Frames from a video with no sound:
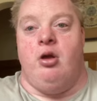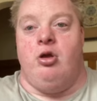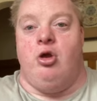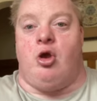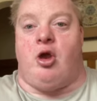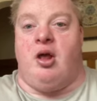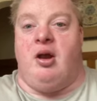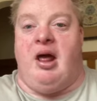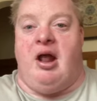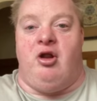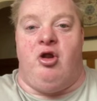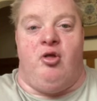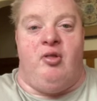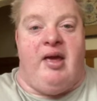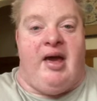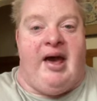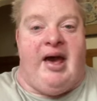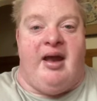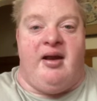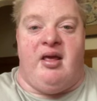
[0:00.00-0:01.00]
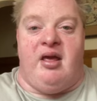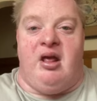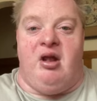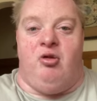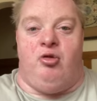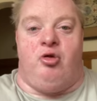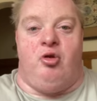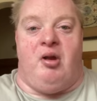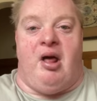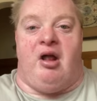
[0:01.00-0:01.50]
You cannot do that
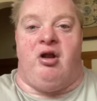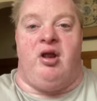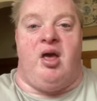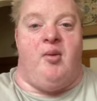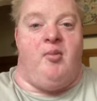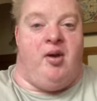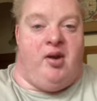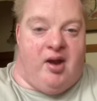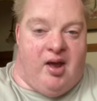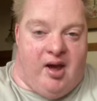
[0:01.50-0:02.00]
and do not limit